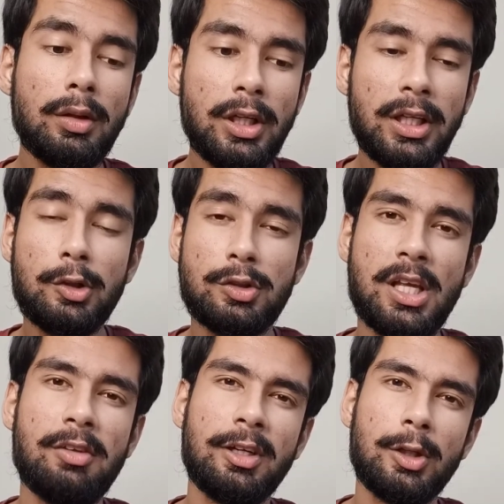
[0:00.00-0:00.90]
lead
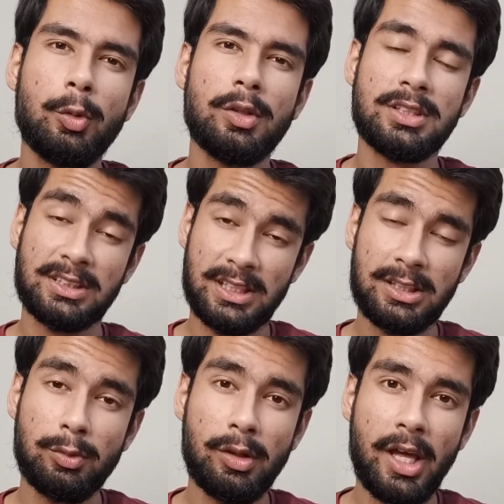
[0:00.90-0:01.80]
yourself into a
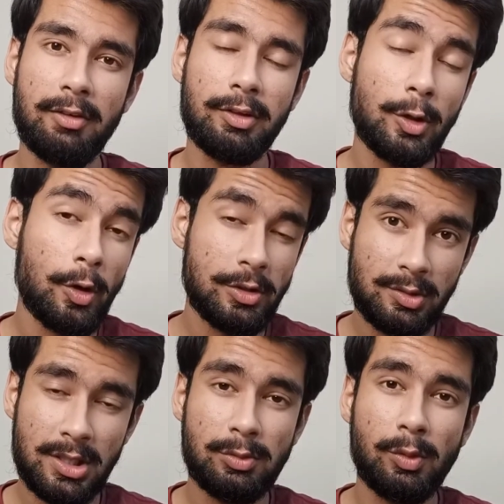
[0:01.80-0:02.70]
successful life and not a
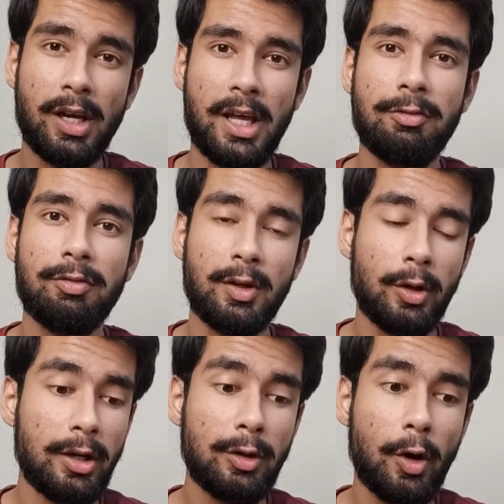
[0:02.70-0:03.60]
stressful life and,
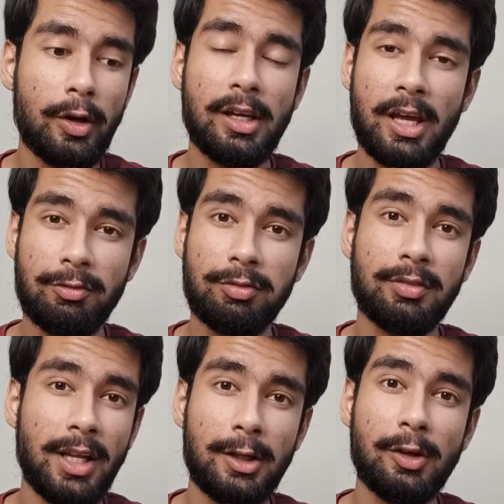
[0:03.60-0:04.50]
and not a life
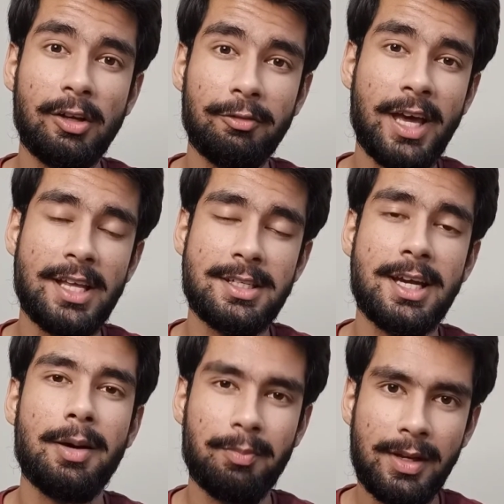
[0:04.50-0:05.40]
that you live
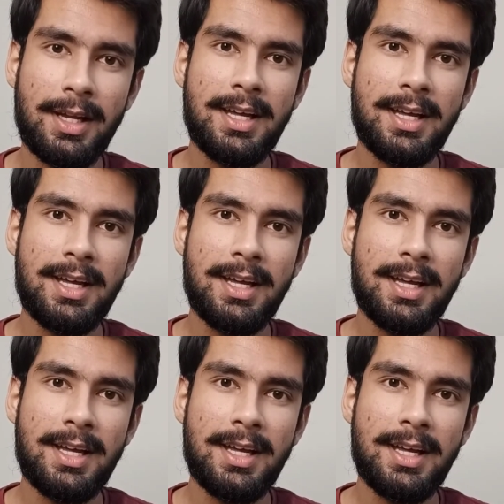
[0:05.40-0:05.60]
catching up.